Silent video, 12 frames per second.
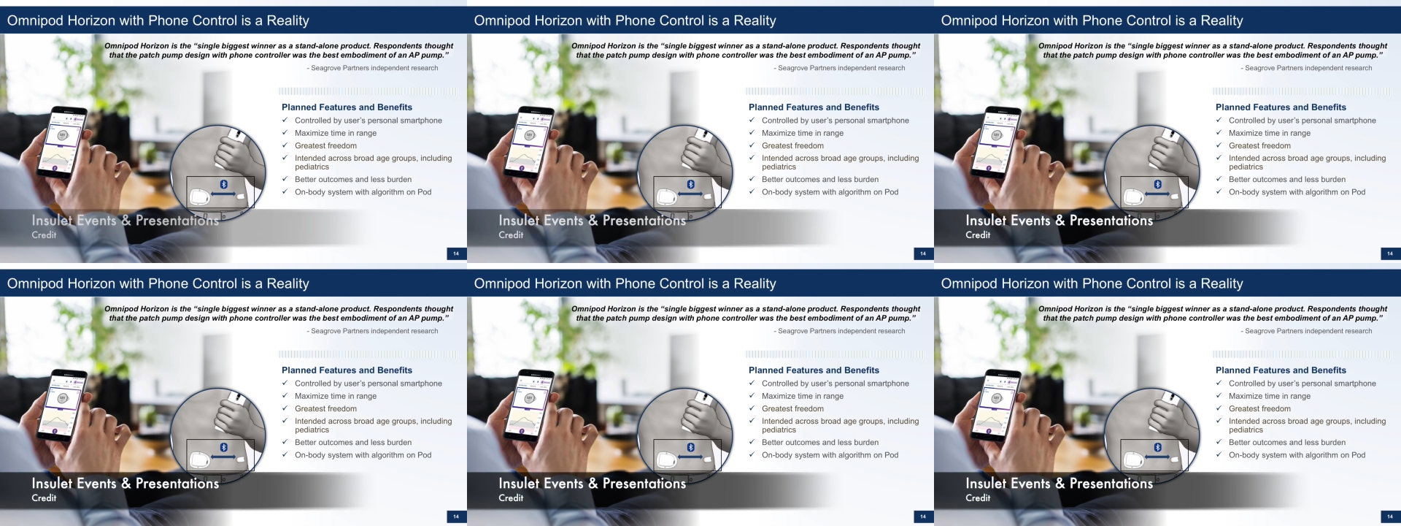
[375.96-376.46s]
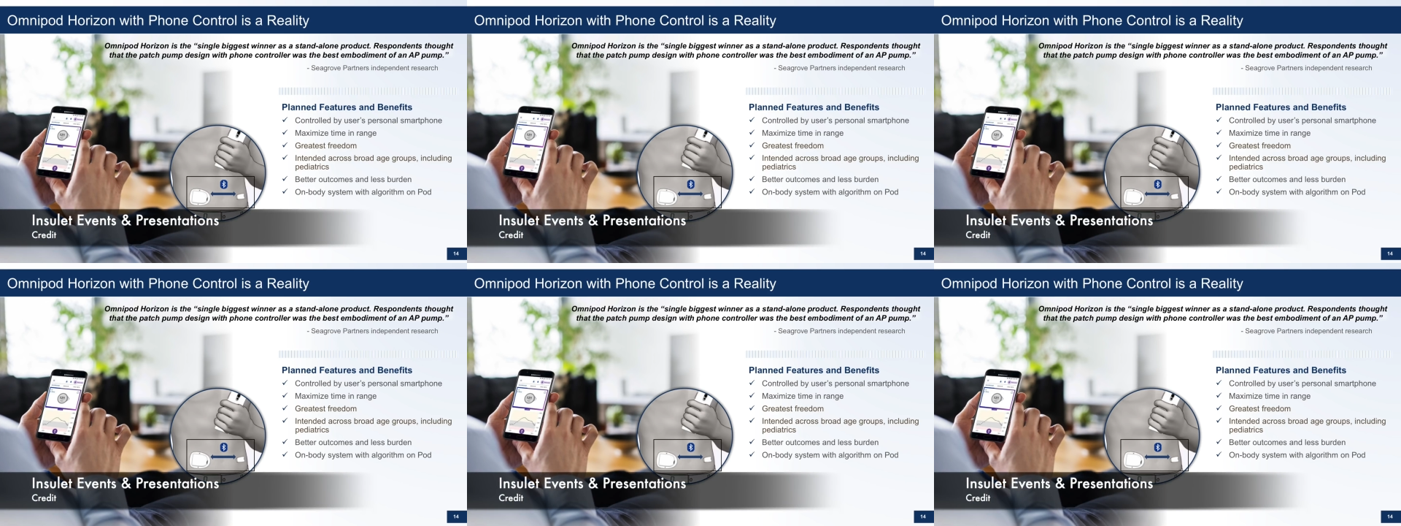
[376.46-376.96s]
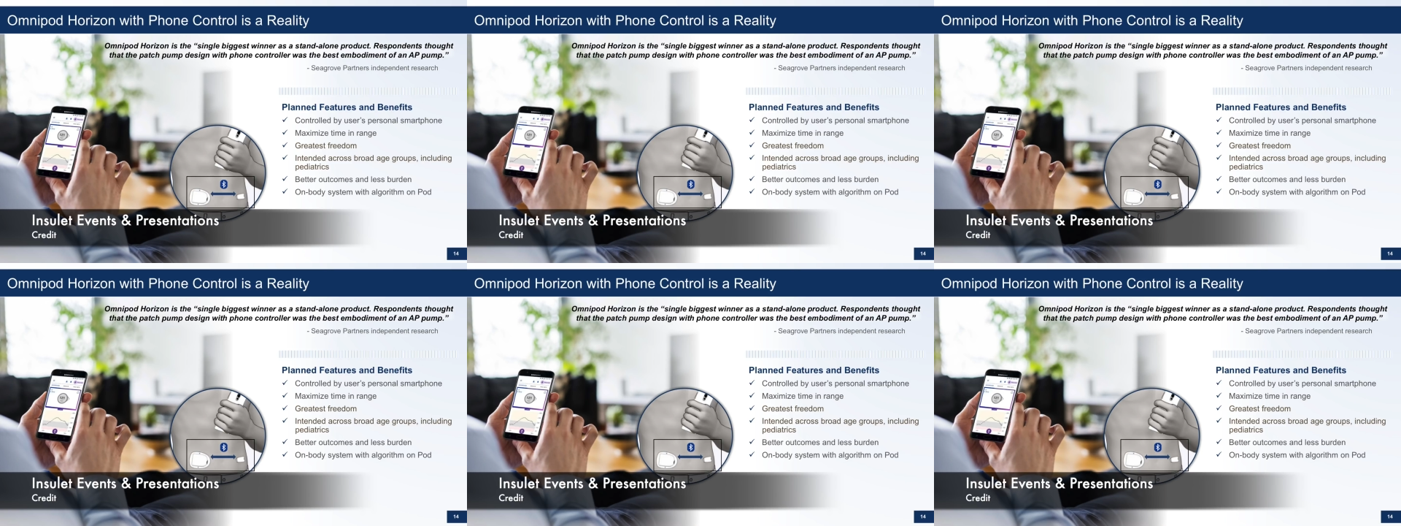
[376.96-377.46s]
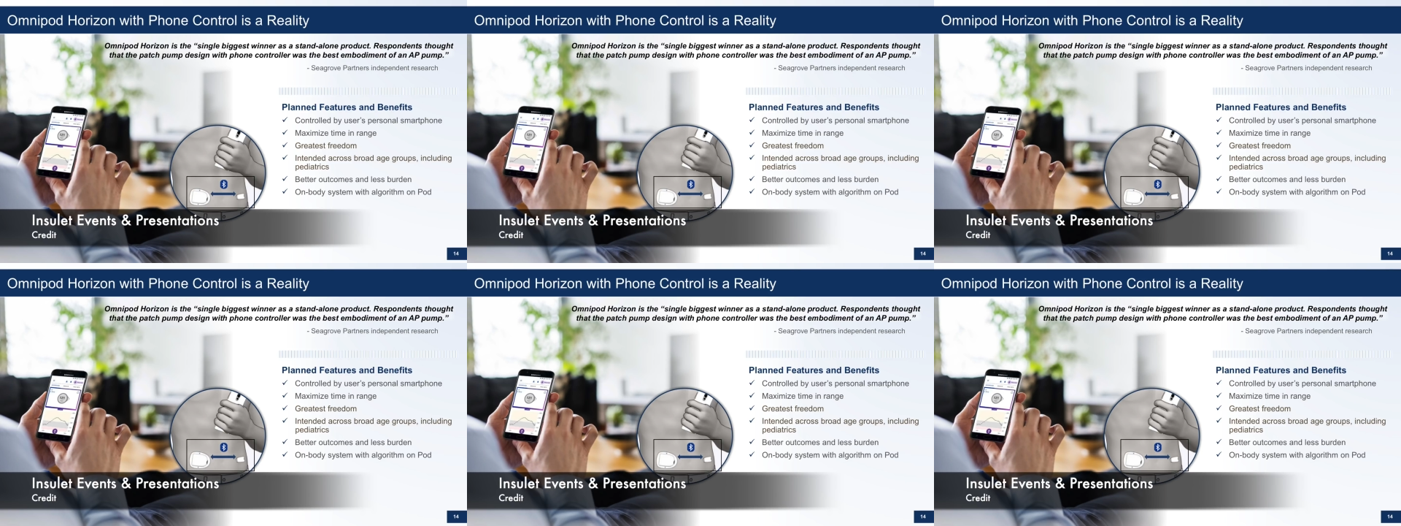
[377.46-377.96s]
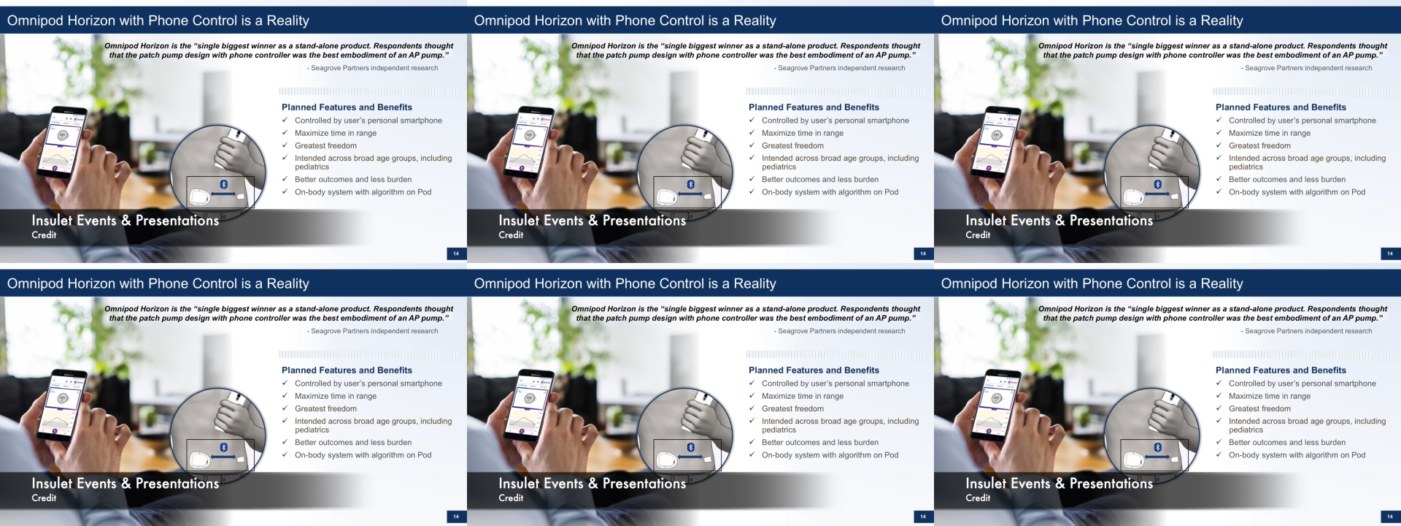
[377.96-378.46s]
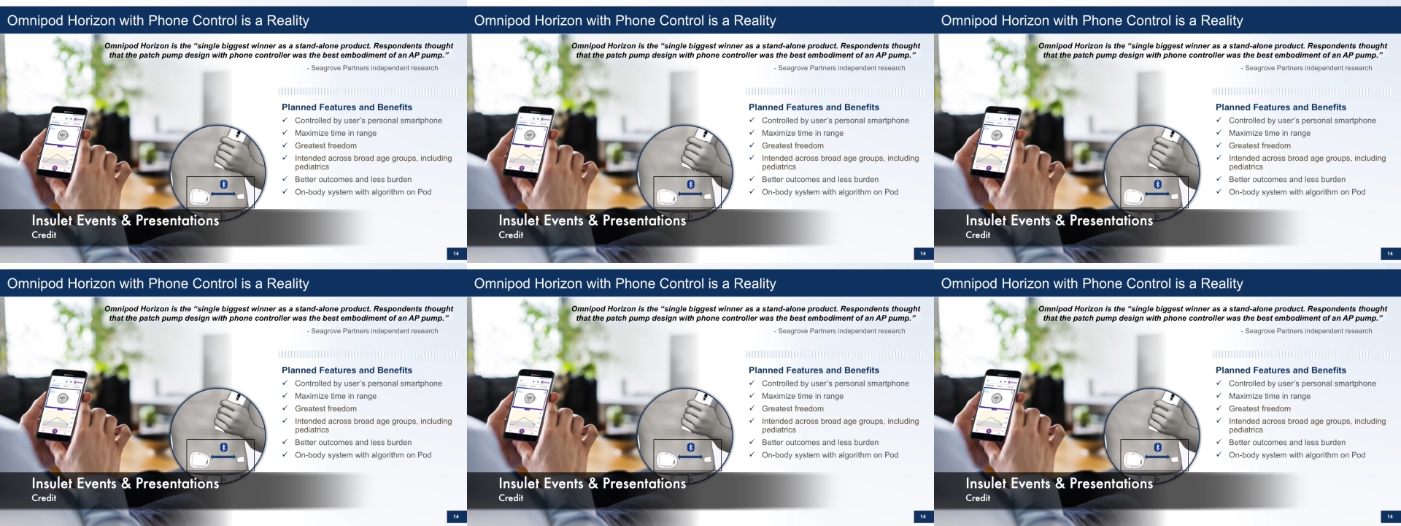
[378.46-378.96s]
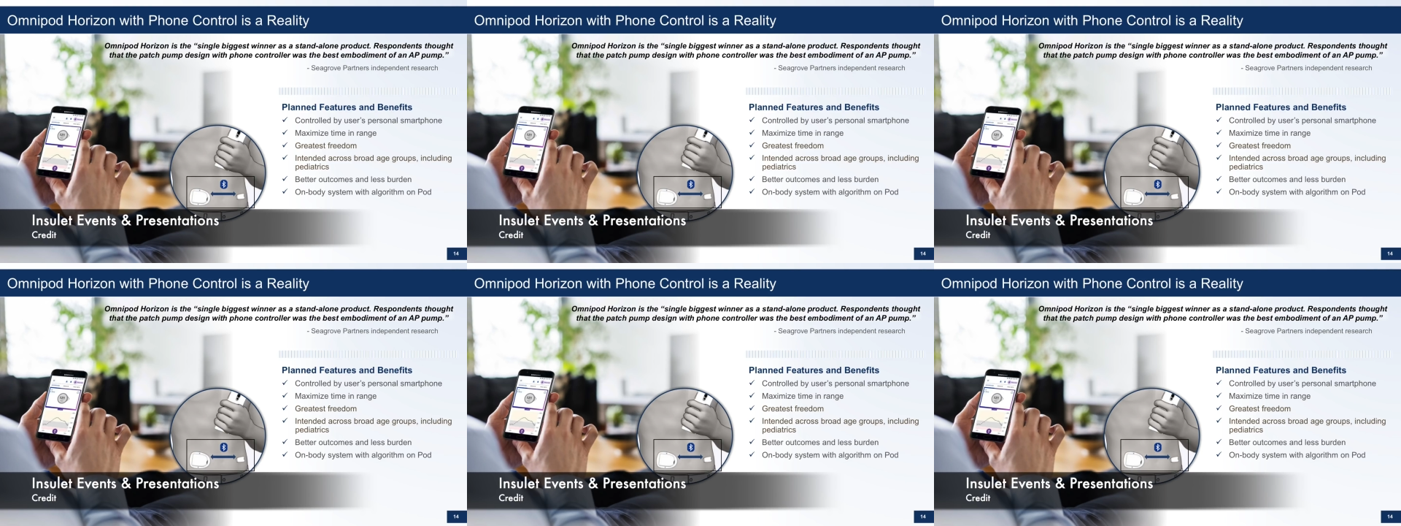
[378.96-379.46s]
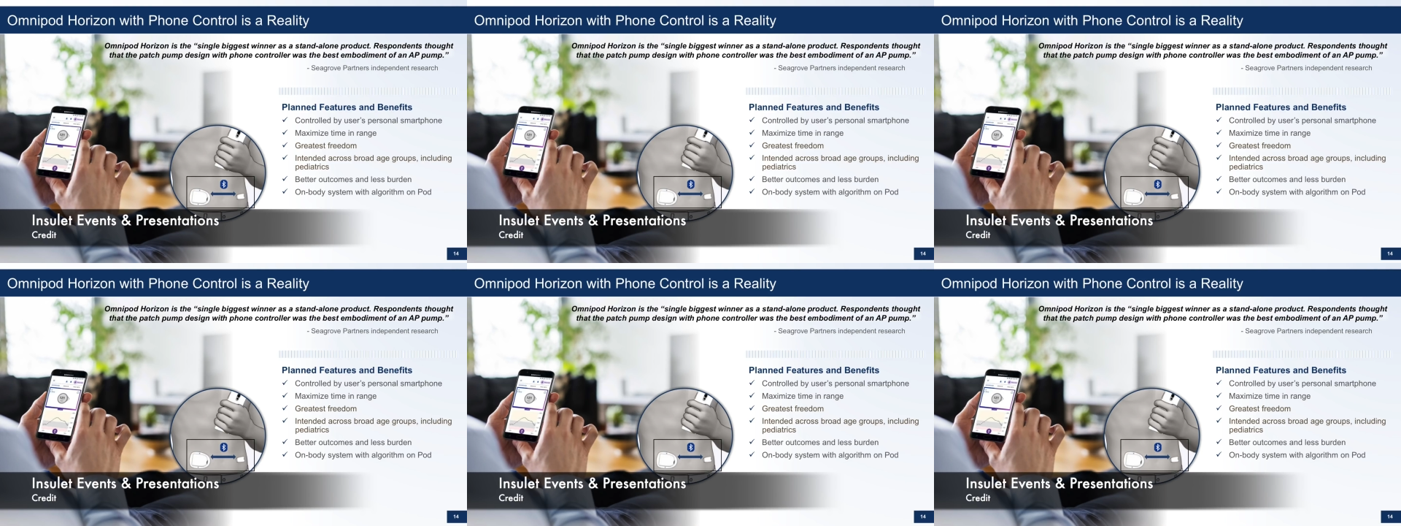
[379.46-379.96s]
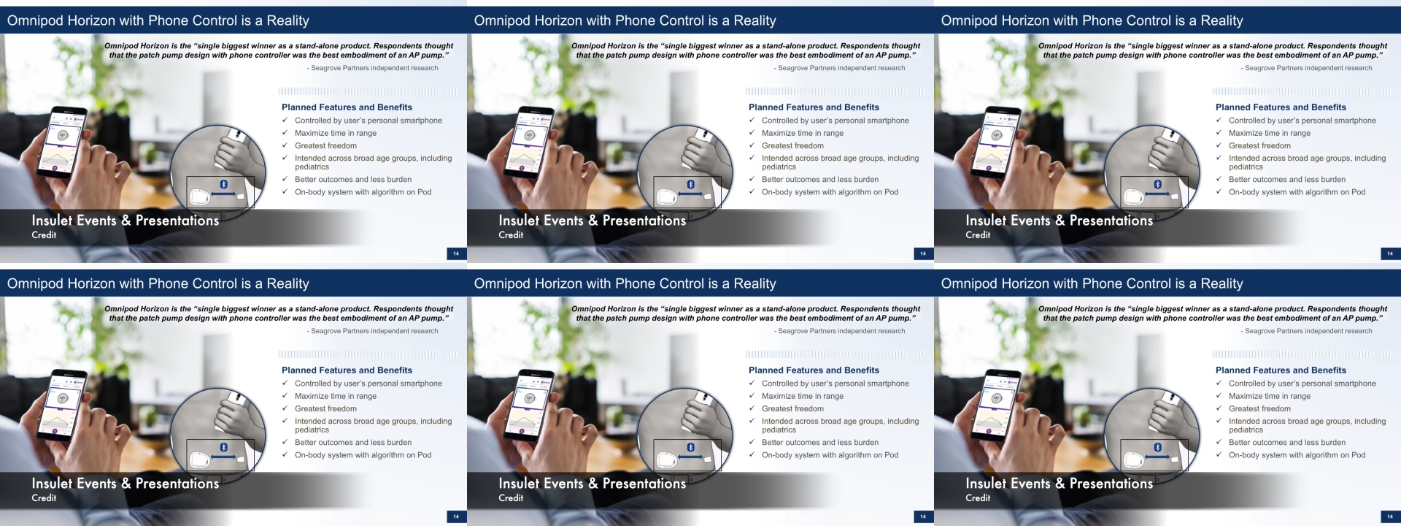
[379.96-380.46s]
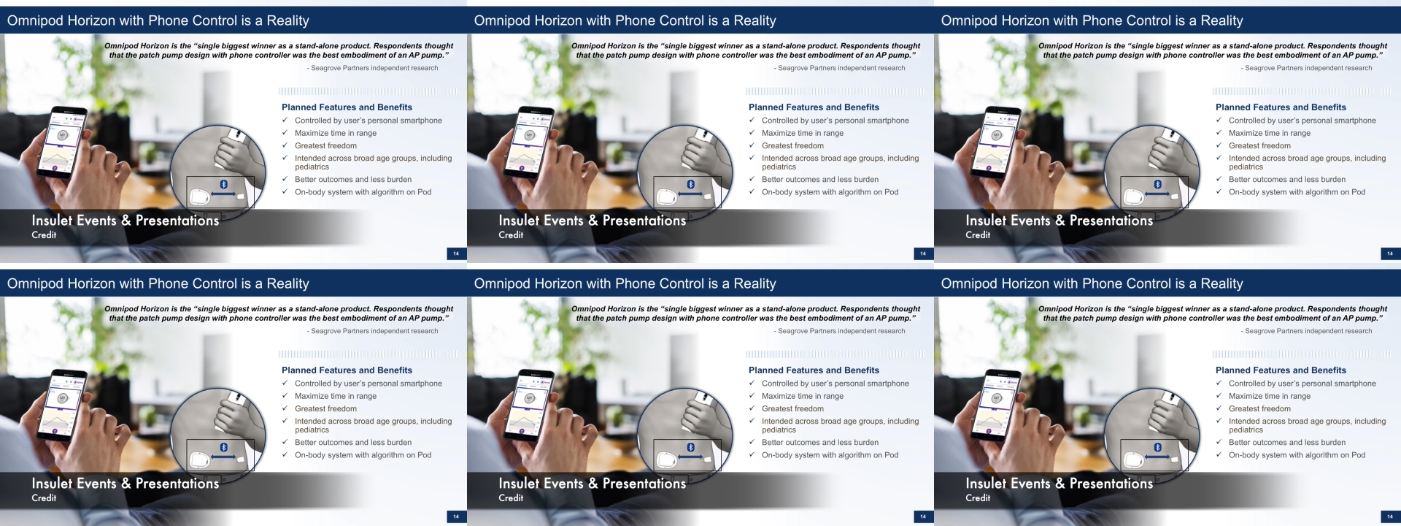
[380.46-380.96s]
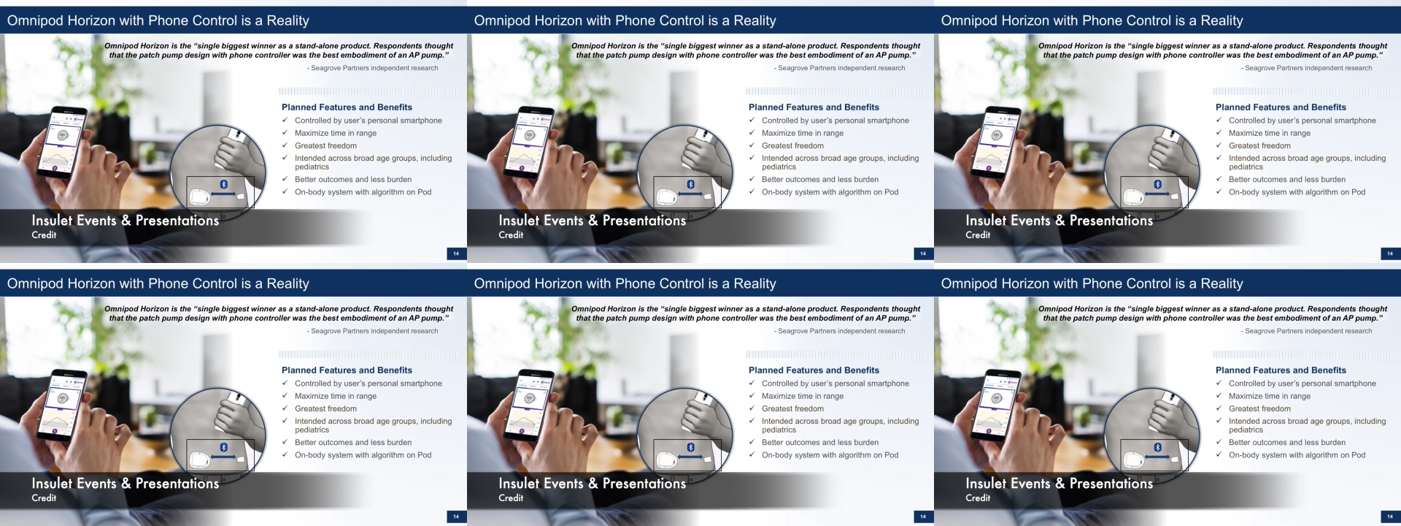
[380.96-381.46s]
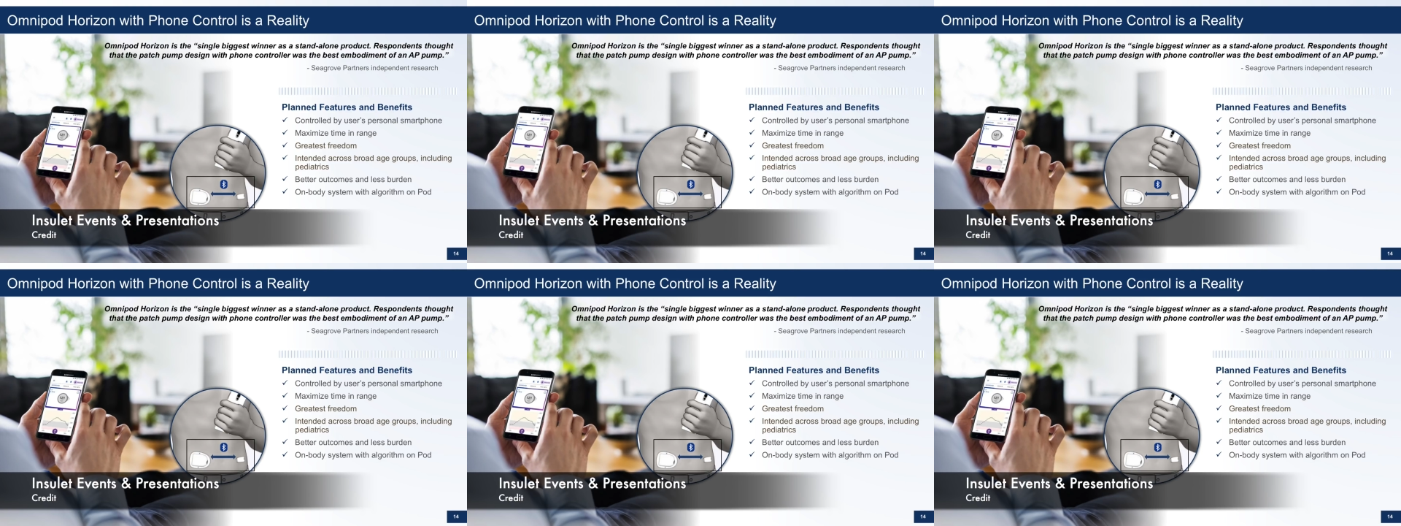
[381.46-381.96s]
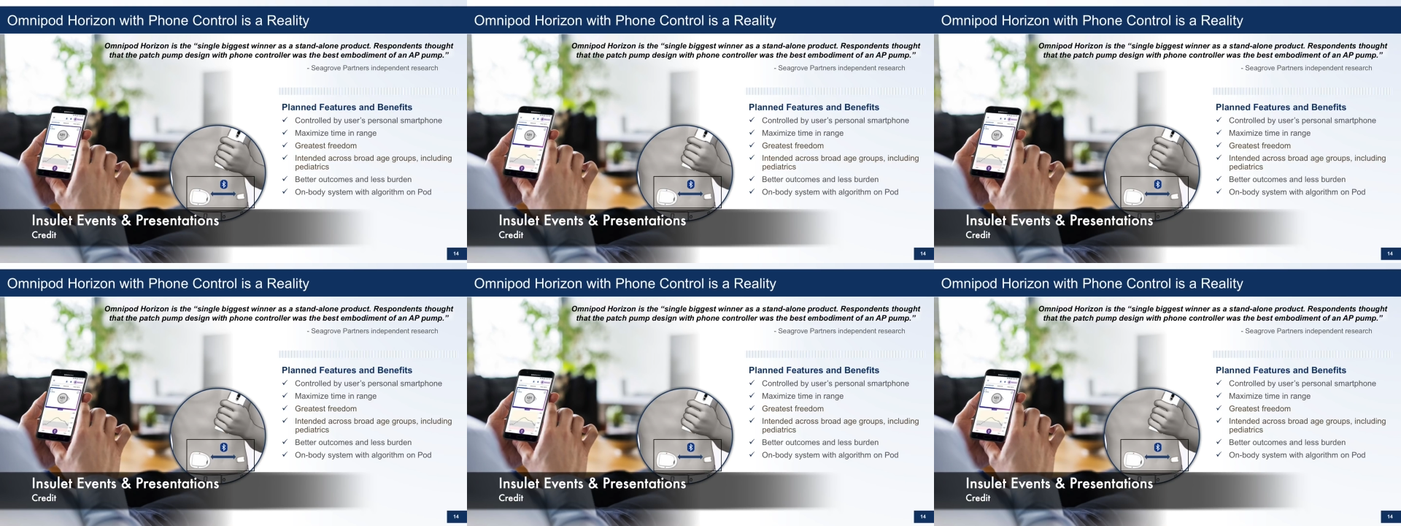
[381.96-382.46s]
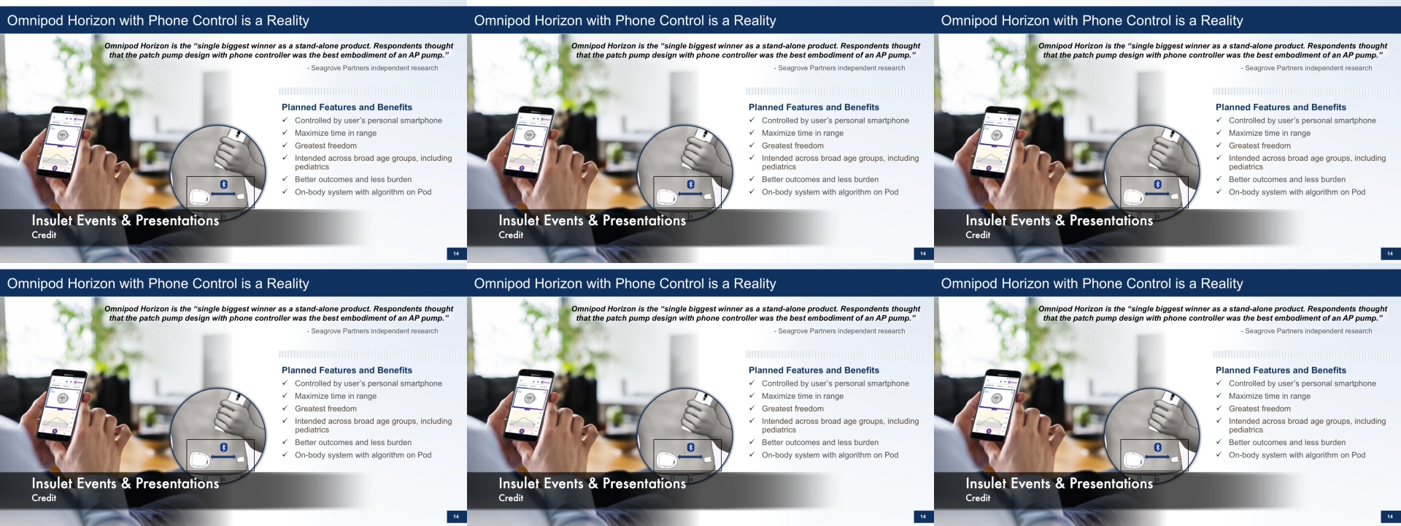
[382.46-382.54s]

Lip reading: No face is visible, so there are no lips to read.